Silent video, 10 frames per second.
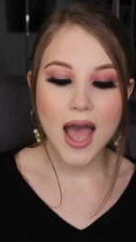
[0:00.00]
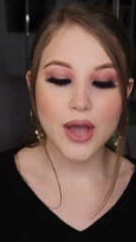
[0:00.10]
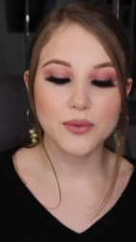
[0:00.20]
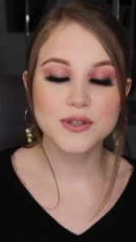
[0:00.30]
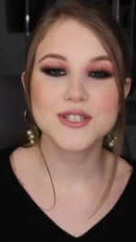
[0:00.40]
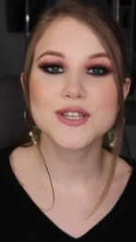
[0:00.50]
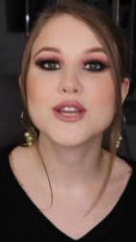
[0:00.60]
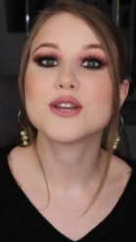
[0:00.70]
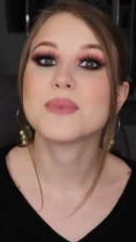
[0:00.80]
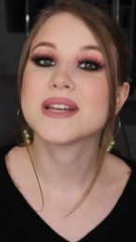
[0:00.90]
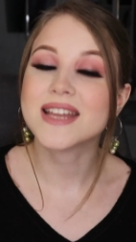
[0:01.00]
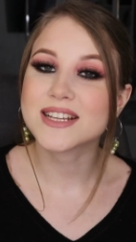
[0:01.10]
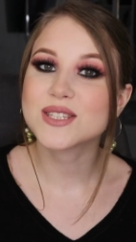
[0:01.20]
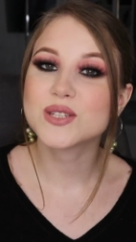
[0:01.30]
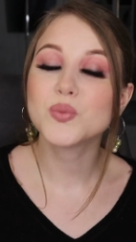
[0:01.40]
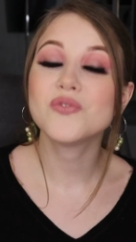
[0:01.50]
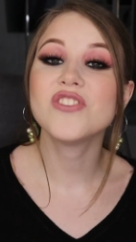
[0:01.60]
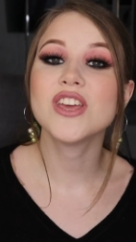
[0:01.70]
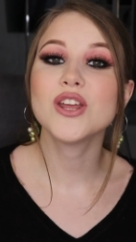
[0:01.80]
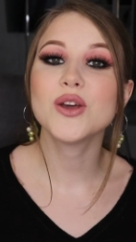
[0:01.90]
I hope to see you in my next
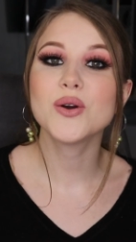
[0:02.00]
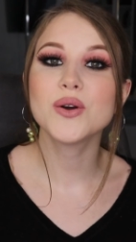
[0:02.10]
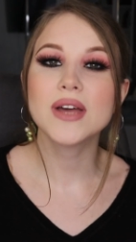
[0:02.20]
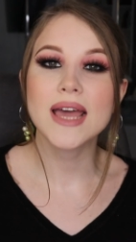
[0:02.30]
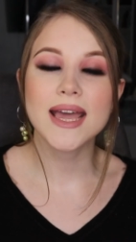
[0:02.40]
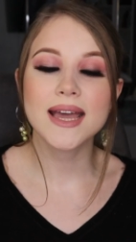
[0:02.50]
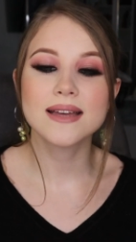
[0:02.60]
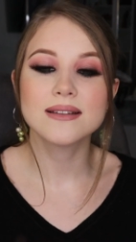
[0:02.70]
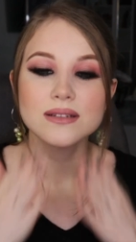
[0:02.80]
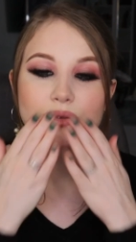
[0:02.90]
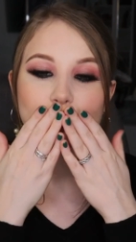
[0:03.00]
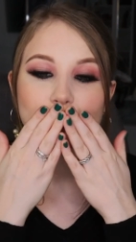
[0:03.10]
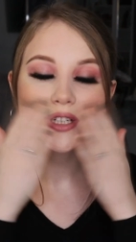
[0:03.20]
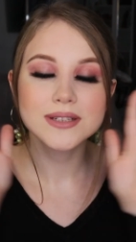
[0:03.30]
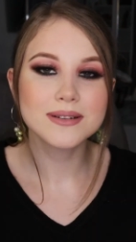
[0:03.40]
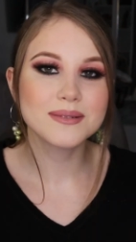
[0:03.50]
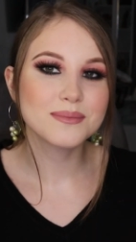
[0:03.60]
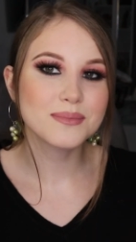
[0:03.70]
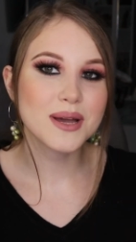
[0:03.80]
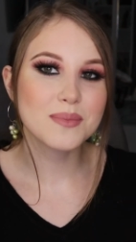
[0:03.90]
video, and
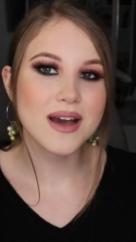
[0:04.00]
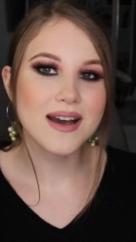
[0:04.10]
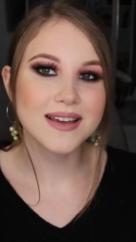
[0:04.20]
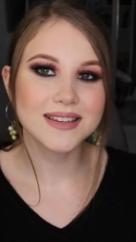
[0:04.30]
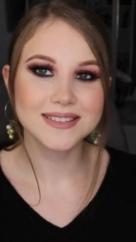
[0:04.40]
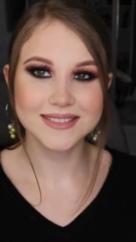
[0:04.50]
bye bye.